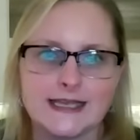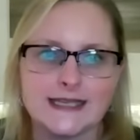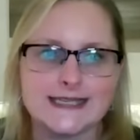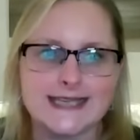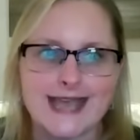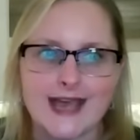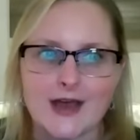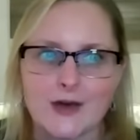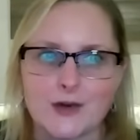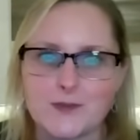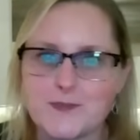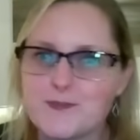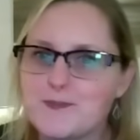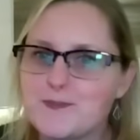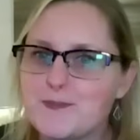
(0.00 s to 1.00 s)

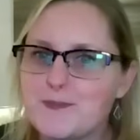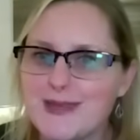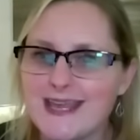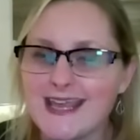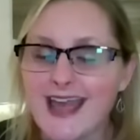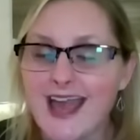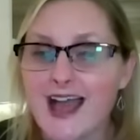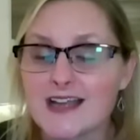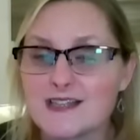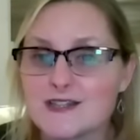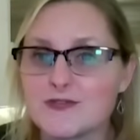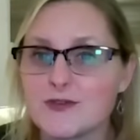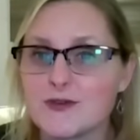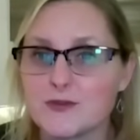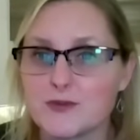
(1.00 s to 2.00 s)
Now, being
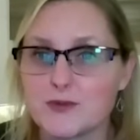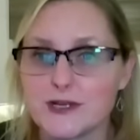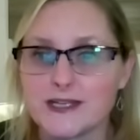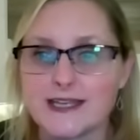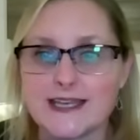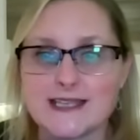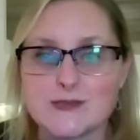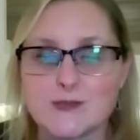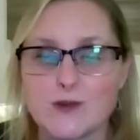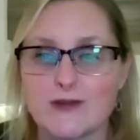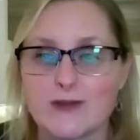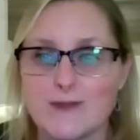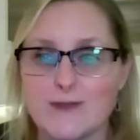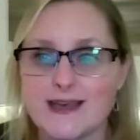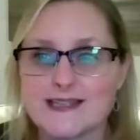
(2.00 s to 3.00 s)
active really is one of
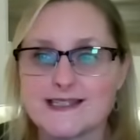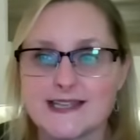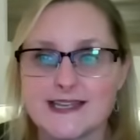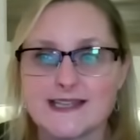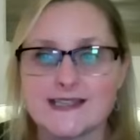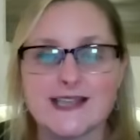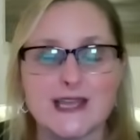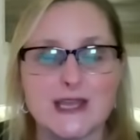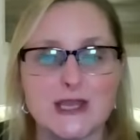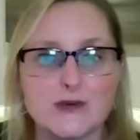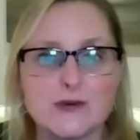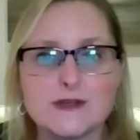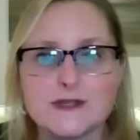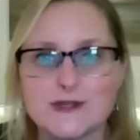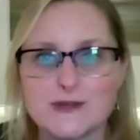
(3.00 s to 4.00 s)
the best things that you
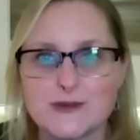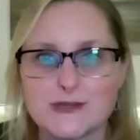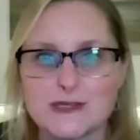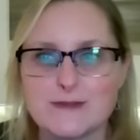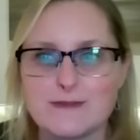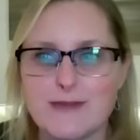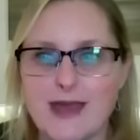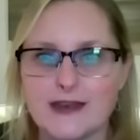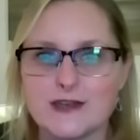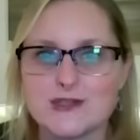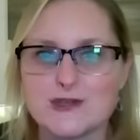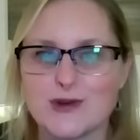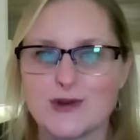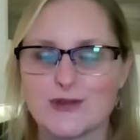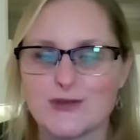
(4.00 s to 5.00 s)
can do to manage
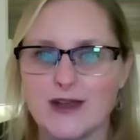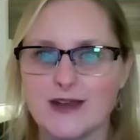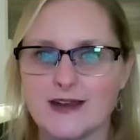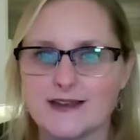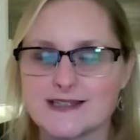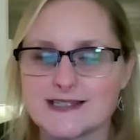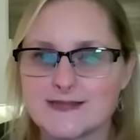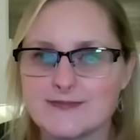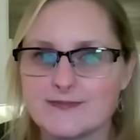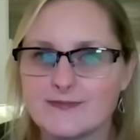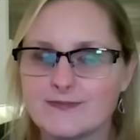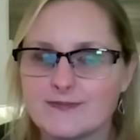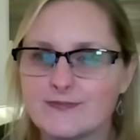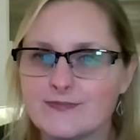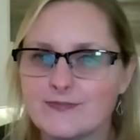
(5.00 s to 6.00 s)
your arthritis.
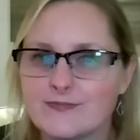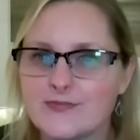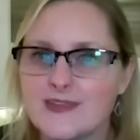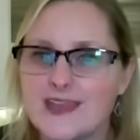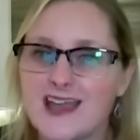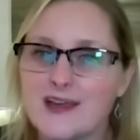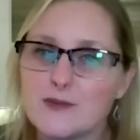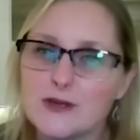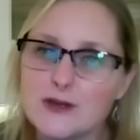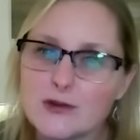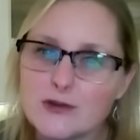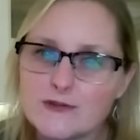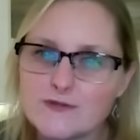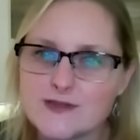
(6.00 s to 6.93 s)
Yet, we know that